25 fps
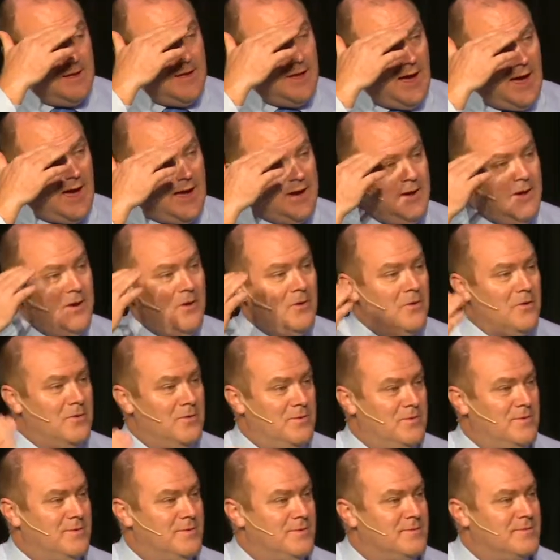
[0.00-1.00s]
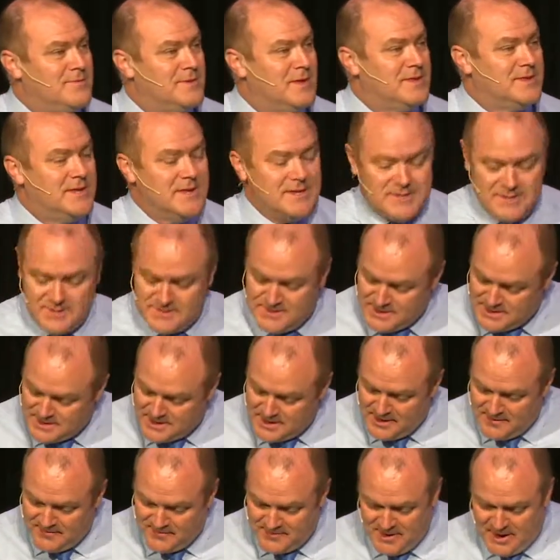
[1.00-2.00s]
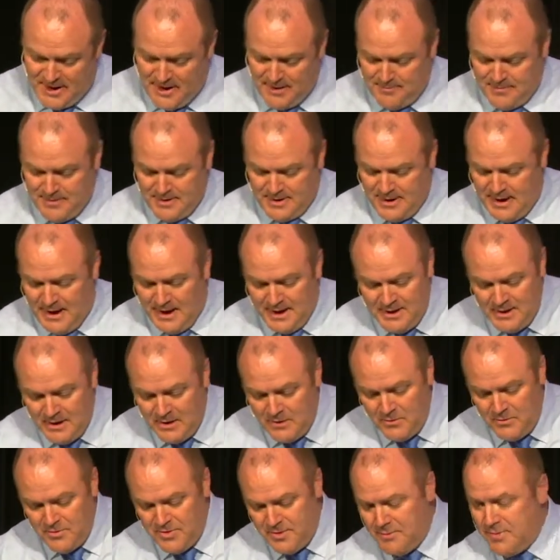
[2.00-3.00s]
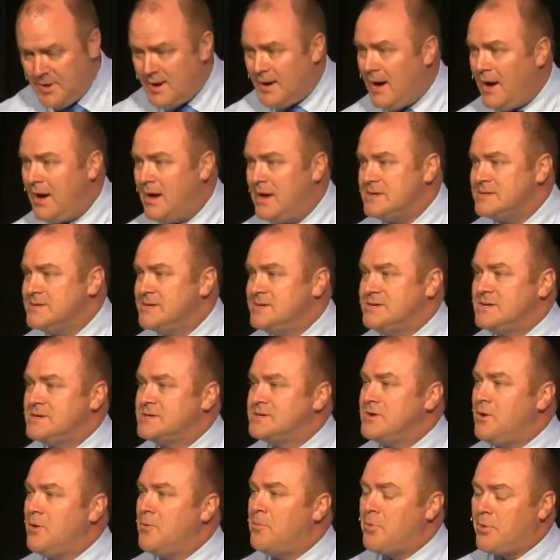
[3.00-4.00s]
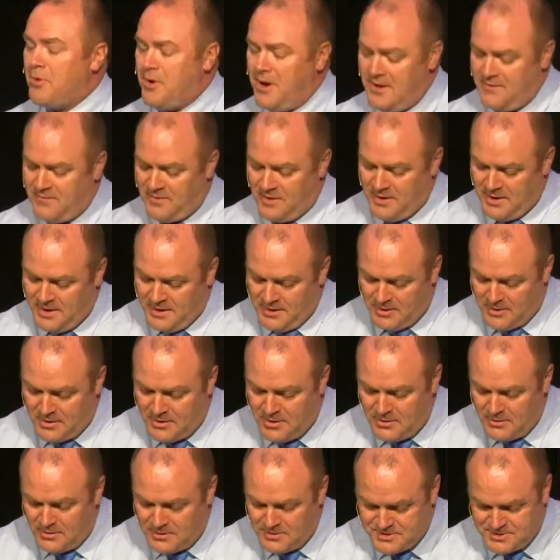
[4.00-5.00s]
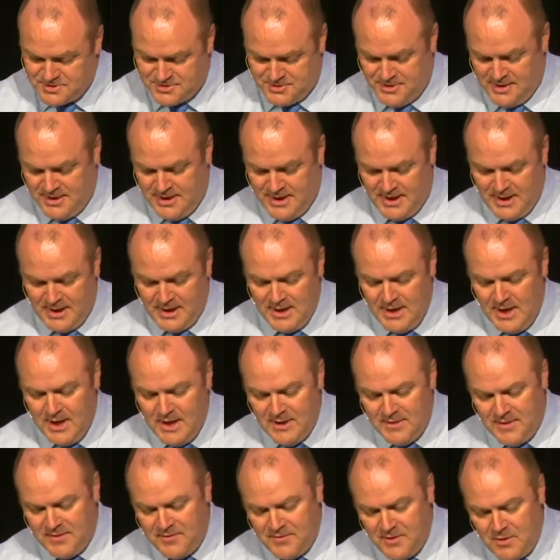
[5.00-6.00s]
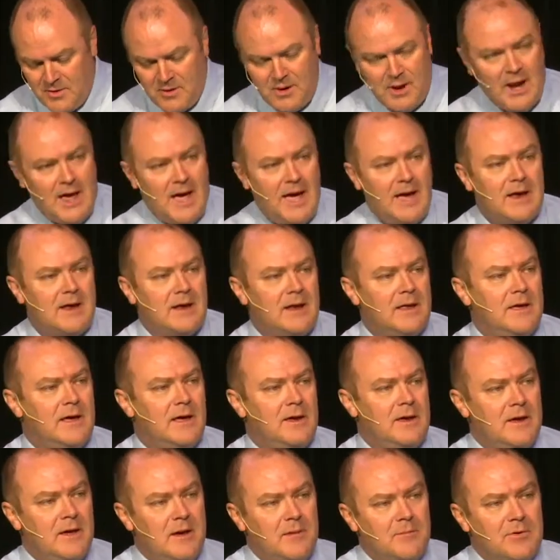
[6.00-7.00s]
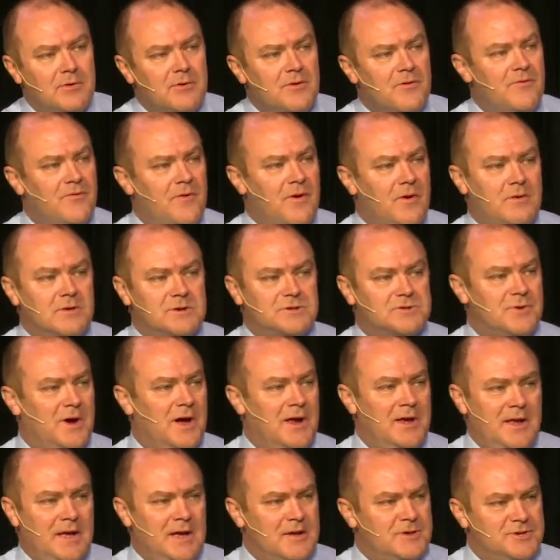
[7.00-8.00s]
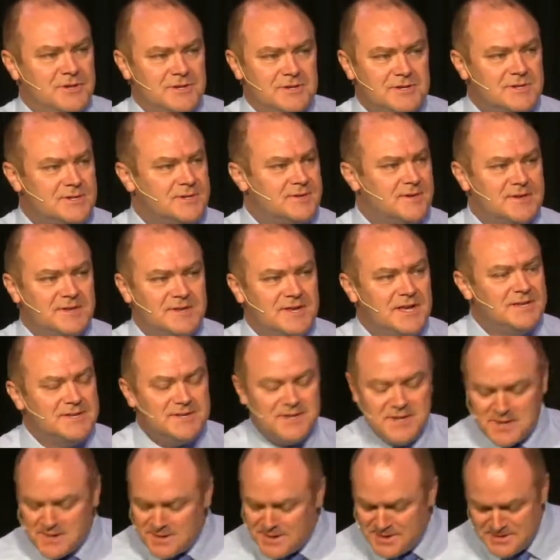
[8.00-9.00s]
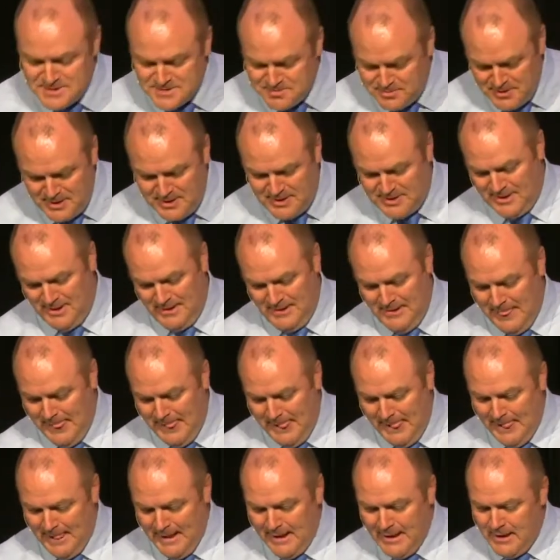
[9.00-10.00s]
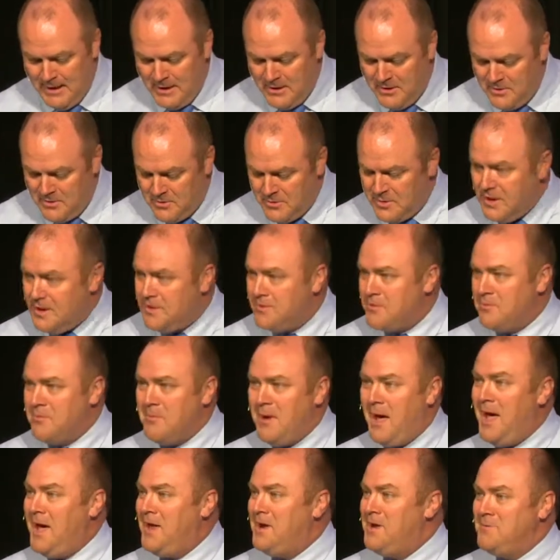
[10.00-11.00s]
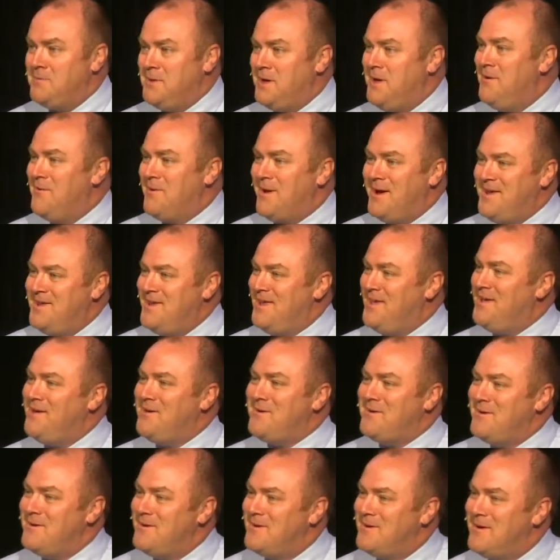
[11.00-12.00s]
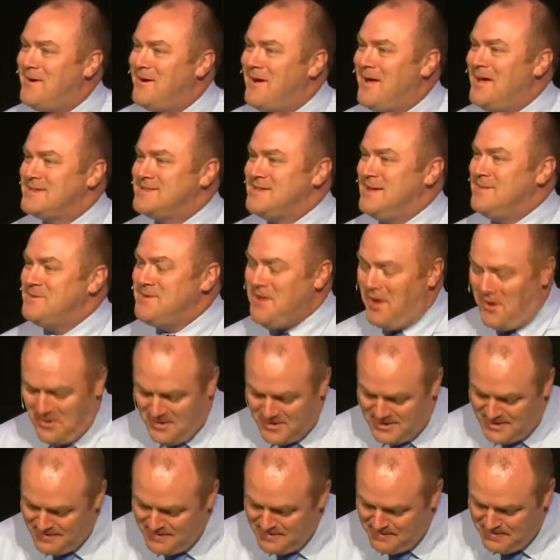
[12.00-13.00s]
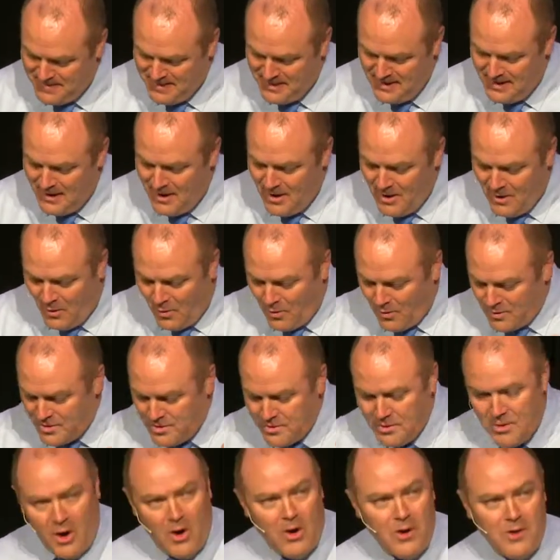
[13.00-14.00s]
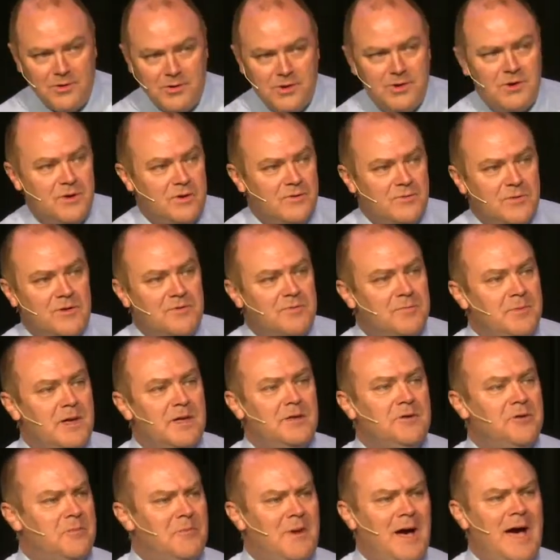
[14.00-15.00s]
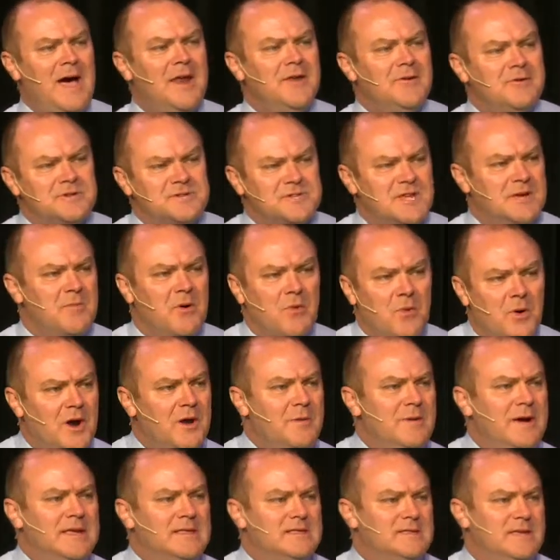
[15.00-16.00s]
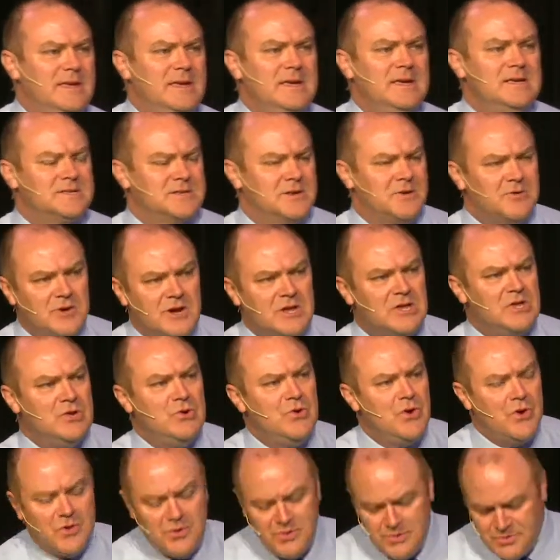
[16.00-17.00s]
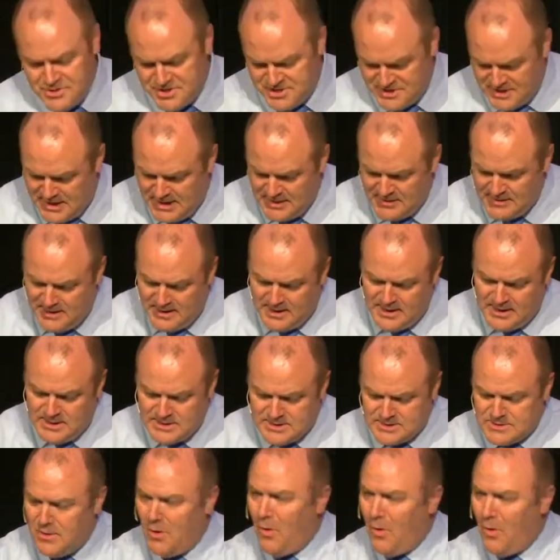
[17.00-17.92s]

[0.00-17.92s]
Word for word: I know that this is a tough topic. And I know that because this is so prevalent in our culture today, that there are likely a number of folks right now, just statistically speaking, who are either mad at me right now uh, as I'm talking, or you're arguing with me in your mind and you're saying, But what about this? And Greg, you don't understand this.